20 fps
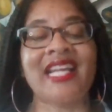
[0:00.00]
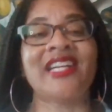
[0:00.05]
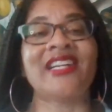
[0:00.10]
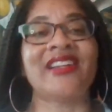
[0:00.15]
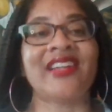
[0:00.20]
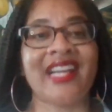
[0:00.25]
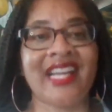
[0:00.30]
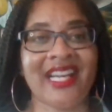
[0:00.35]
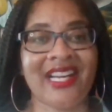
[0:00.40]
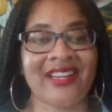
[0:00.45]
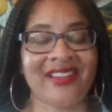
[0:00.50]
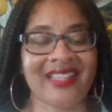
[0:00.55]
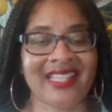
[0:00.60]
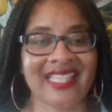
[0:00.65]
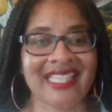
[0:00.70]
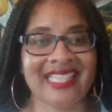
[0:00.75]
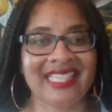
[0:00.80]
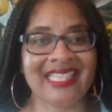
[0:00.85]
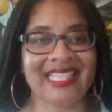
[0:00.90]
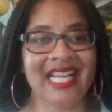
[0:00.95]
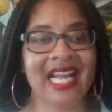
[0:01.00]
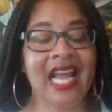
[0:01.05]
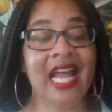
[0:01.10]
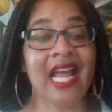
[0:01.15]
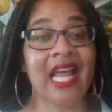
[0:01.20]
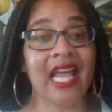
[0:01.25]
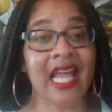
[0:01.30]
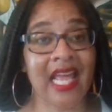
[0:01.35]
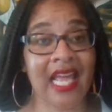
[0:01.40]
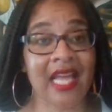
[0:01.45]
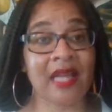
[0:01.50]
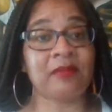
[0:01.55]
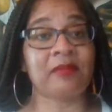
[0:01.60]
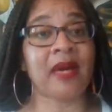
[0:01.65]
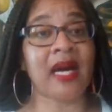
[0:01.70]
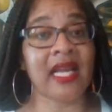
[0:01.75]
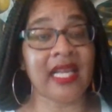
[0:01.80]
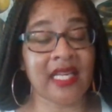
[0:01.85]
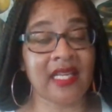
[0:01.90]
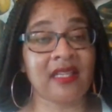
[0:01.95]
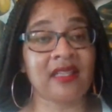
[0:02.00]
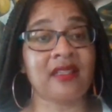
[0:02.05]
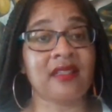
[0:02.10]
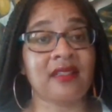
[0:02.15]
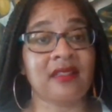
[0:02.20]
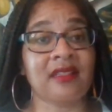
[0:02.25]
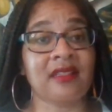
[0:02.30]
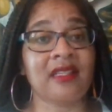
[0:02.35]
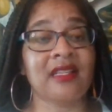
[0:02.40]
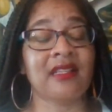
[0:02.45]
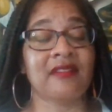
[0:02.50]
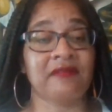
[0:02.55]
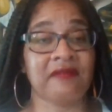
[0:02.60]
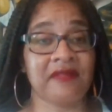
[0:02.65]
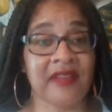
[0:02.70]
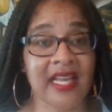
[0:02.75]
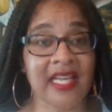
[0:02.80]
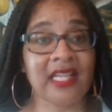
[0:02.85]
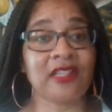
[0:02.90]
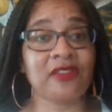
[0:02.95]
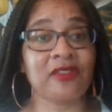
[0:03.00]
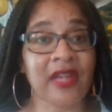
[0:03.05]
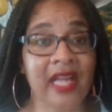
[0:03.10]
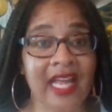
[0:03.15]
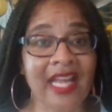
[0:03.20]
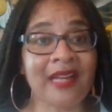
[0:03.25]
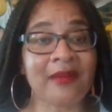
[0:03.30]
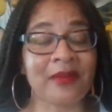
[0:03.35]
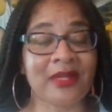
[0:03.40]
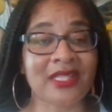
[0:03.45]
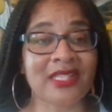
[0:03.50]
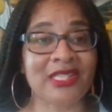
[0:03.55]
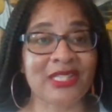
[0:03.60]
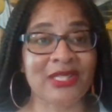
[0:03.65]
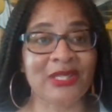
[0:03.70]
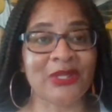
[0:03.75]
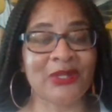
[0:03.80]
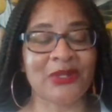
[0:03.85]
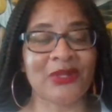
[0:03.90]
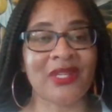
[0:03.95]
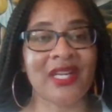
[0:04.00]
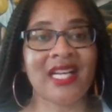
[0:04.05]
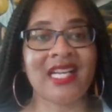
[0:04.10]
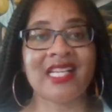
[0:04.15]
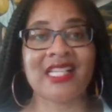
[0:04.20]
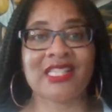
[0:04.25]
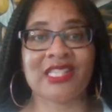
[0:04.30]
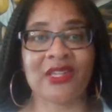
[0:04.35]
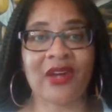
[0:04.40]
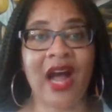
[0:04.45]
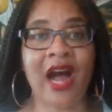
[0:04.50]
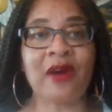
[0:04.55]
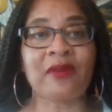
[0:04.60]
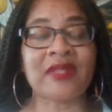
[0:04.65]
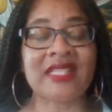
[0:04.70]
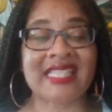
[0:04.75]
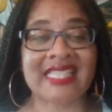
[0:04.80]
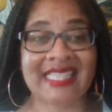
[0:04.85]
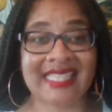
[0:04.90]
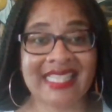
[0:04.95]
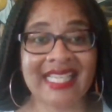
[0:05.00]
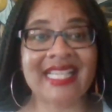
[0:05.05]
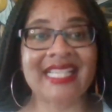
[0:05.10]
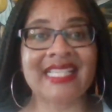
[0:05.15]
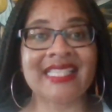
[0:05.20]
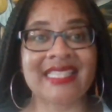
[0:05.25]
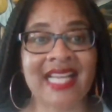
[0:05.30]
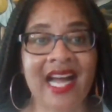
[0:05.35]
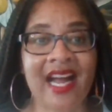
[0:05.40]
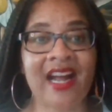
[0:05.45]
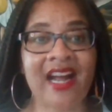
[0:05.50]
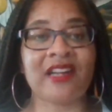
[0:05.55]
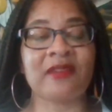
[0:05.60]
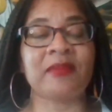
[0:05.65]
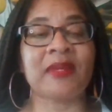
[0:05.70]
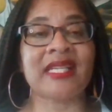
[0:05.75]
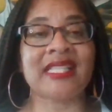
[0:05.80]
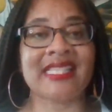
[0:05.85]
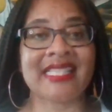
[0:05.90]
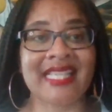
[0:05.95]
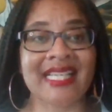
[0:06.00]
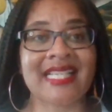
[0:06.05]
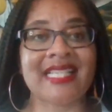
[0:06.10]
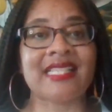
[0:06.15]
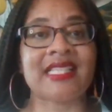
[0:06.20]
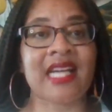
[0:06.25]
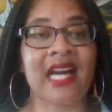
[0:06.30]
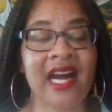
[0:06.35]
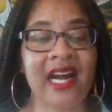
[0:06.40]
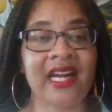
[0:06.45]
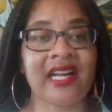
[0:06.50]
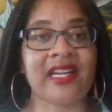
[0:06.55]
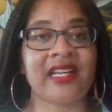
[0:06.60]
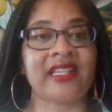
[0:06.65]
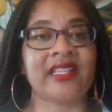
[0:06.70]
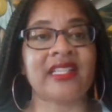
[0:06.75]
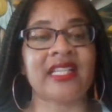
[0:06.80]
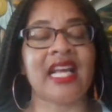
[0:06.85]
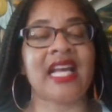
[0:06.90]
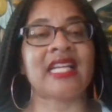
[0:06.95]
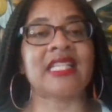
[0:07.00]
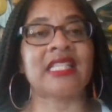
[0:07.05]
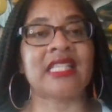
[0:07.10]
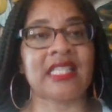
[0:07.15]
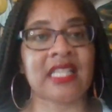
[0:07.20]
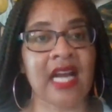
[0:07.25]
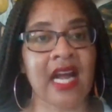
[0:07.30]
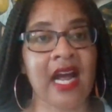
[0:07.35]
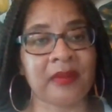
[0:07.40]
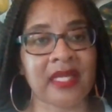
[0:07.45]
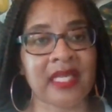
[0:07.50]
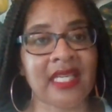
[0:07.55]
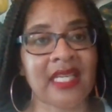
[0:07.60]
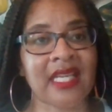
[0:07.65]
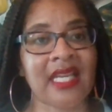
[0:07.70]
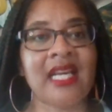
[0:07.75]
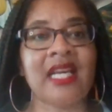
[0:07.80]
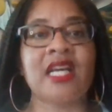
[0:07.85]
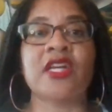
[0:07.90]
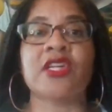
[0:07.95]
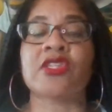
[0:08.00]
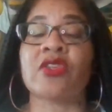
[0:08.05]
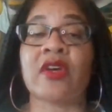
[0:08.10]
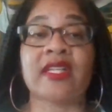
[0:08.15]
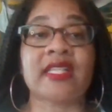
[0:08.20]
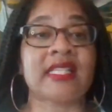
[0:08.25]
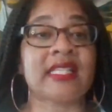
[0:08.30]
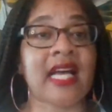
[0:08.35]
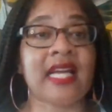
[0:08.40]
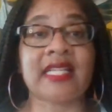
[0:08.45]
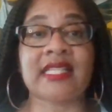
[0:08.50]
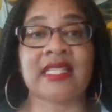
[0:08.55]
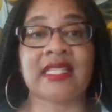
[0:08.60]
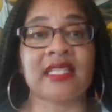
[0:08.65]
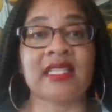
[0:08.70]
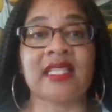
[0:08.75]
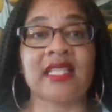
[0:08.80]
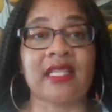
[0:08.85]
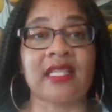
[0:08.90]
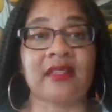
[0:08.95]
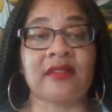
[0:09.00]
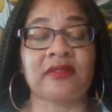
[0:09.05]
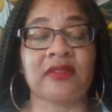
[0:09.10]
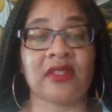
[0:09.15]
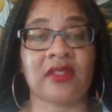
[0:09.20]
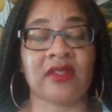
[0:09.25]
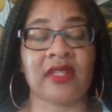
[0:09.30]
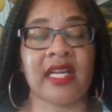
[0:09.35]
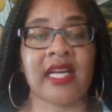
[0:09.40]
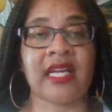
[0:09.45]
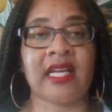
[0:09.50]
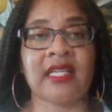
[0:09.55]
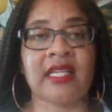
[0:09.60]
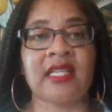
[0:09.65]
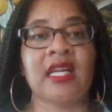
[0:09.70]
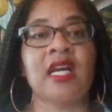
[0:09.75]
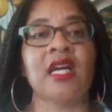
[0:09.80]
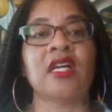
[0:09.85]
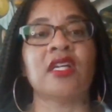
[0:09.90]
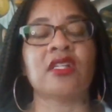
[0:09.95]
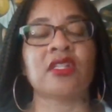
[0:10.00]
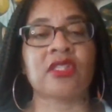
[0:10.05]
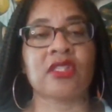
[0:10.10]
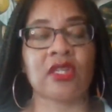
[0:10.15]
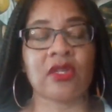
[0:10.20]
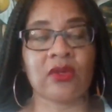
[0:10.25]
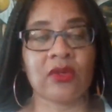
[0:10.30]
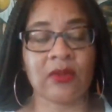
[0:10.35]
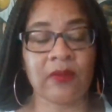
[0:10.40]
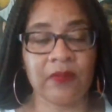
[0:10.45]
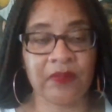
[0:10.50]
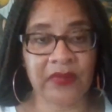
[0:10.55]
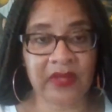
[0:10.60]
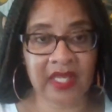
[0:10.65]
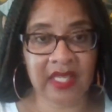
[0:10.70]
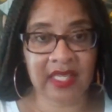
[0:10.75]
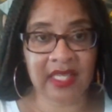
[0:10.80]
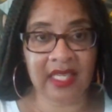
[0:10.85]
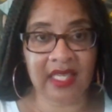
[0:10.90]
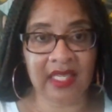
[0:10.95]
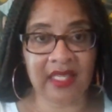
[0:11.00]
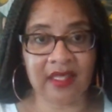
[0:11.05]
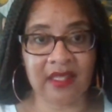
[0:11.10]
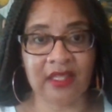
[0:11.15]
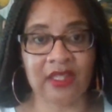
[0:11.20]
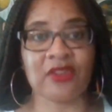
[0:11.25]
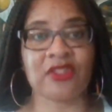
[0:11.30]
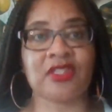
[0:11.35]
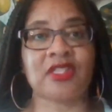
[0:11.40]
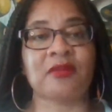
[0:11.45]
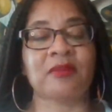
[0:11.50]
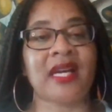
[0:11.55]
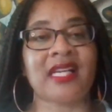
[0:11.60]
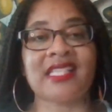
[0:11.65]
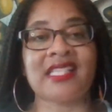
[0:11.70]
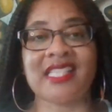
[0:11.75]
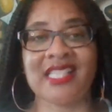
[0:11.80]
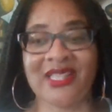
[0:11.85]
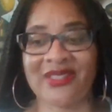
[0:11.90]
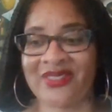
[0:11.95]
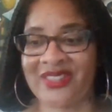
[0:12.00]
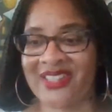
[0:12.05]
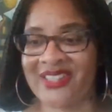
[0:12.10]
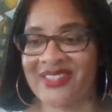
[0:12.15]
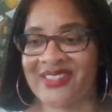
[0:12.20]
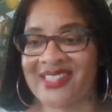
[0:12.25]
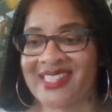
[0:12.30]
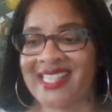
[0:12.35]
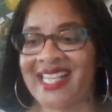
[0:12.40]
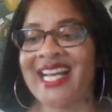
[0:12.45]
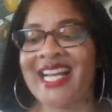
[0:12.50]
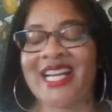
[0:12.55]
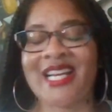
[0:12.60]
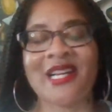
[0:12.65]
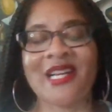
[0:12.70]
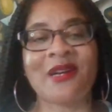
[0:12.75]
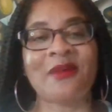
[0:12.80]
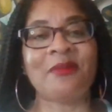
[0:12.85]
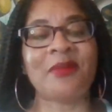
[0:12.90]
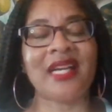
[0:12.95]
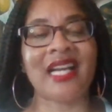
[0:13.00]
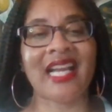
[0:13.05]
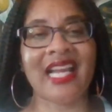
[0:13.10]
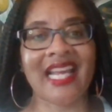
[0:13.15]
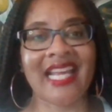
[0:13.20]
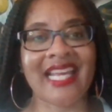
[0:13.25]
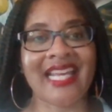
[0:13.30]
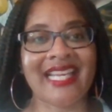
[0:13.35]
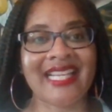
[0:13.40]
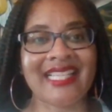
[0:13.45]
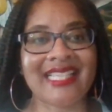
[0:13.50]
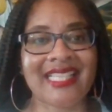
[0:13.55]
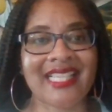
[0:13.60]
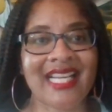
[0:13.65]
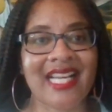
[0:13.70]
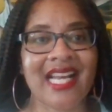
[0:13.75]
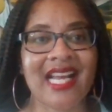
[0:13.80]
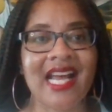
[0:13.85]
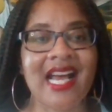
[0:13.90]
and my inner Fannie Lou Hamer too. So I was sick and tired of being sick and tired at a job that was harming me. So I decided to leave, okay? So again, those are my sheroes. Number eight,